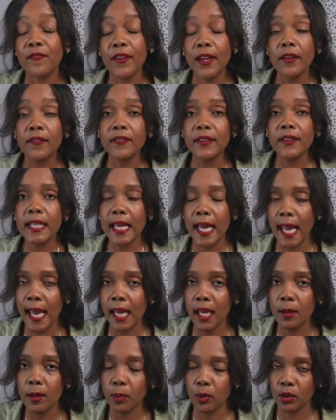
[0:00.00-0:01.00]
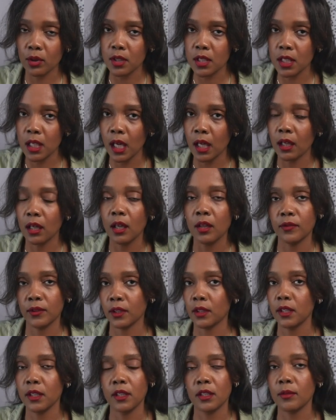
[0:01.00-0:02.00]
58% of
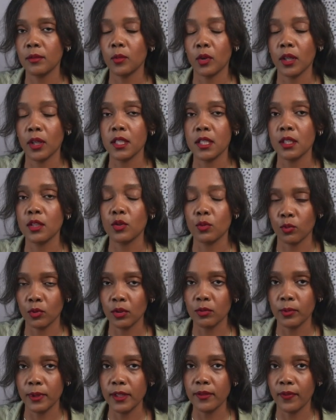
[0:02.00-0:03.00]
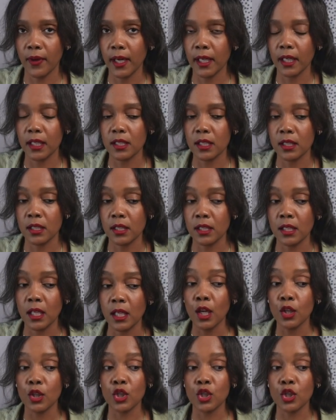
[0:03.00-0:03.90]
30 year mortgages were refinances.